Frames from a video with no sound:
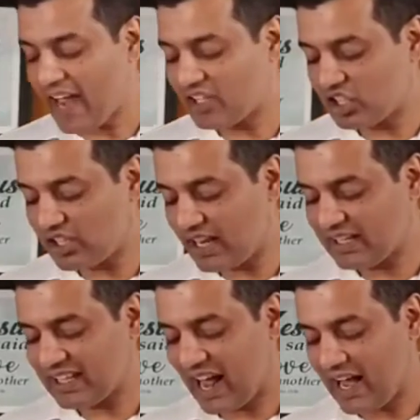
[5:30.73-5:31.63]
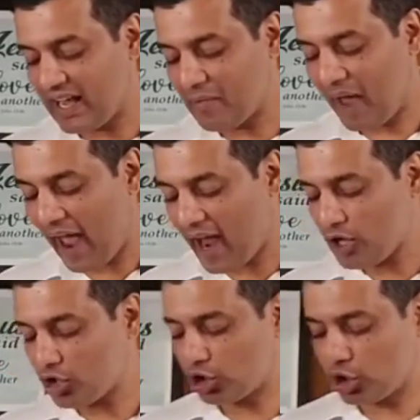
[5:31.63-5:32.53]
as yet I am
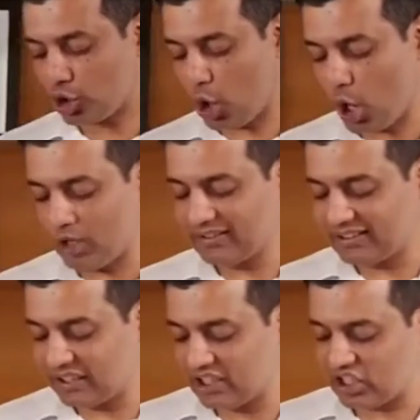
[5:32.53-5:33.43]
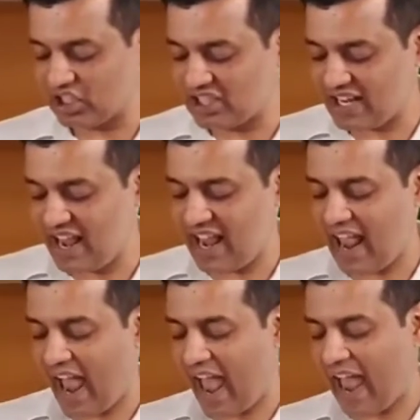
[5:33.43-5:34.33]
as strong this
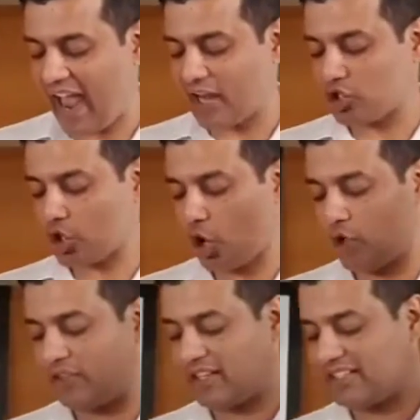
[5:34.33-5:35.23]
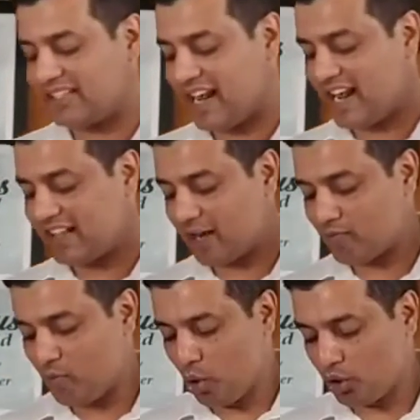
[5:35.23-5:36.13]
day as on the day
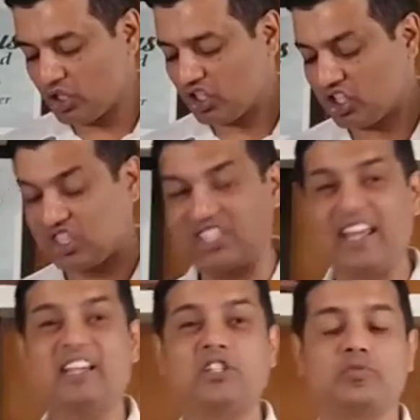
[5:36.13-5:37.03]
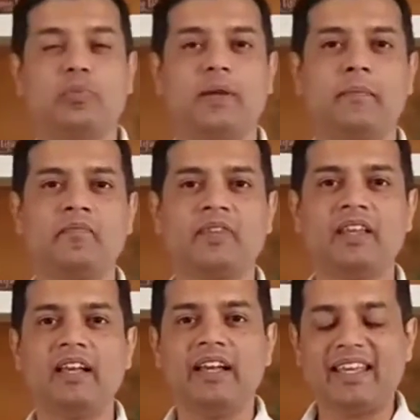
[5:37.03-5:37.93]
that Moses sent me.
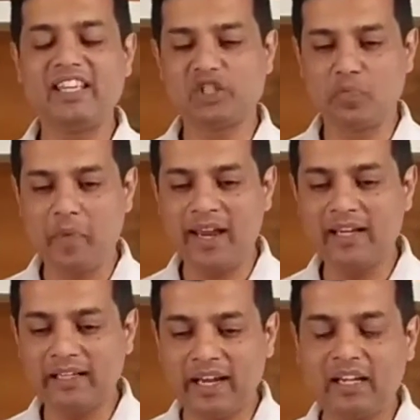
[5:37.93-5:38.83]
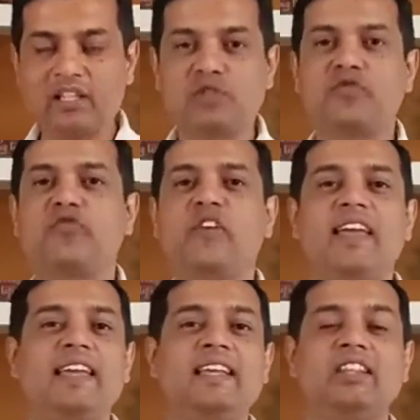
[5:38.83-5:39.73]
He's maintained his
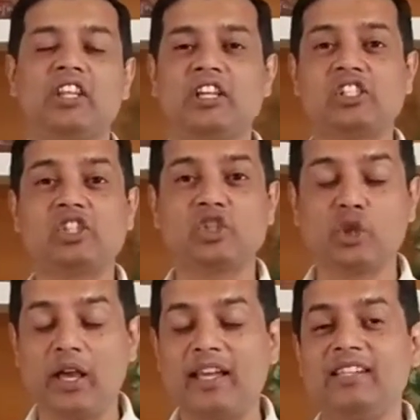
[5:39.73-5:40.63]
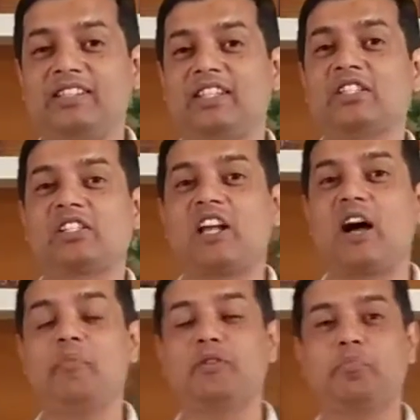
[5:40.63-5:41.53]
faith, his strength, his
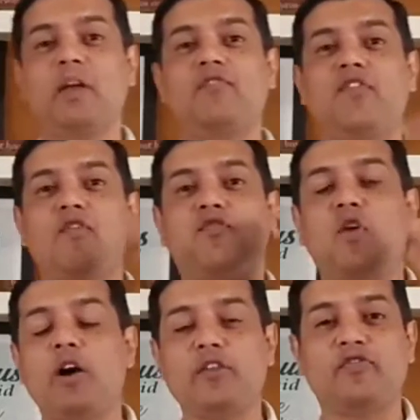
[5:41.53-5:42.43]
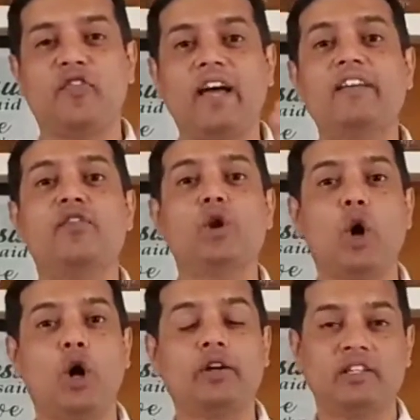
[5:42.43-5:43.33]
commitment for 45
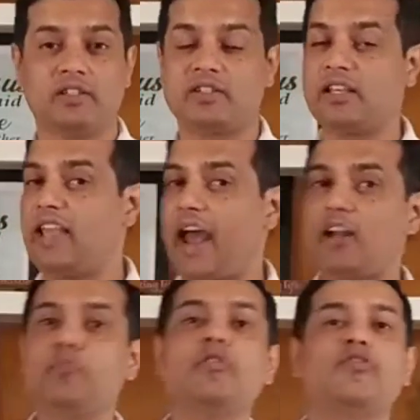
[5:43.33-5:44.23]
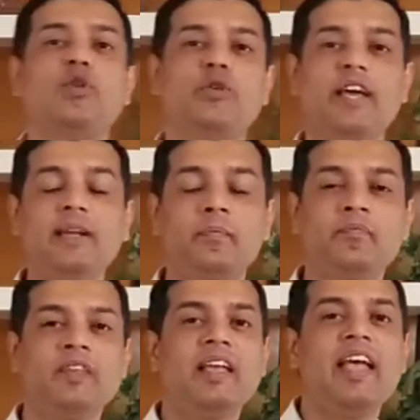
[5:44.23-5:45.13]
long years. He had it before that,